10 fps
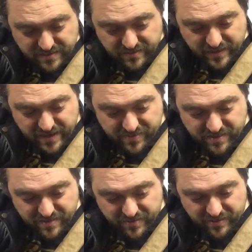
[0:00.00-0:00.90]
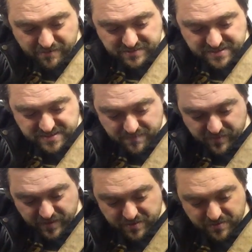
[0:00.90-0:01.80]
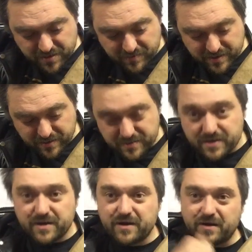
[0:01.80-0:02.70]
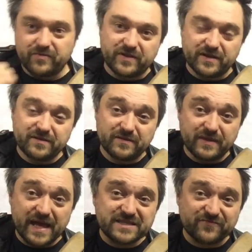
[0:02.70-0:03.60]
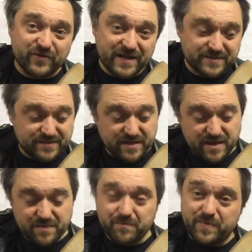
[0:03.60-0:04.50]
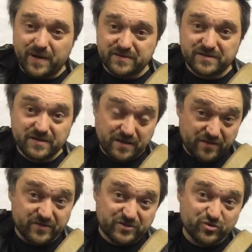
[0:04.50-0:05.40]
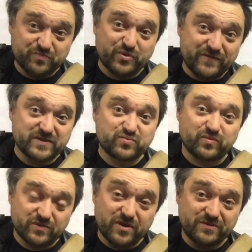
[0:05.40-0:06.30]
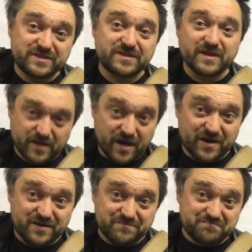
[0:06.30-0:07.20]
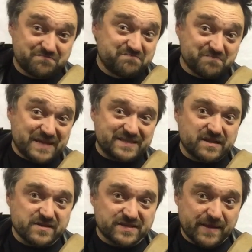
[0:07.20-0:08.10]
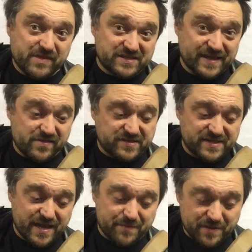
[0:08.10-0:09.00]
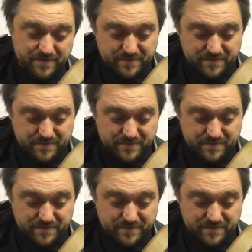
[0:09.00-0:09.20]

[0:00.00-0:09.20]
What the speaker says: Then there is something new going on the next frets, but the two previous notes are basically the same, they stay the same.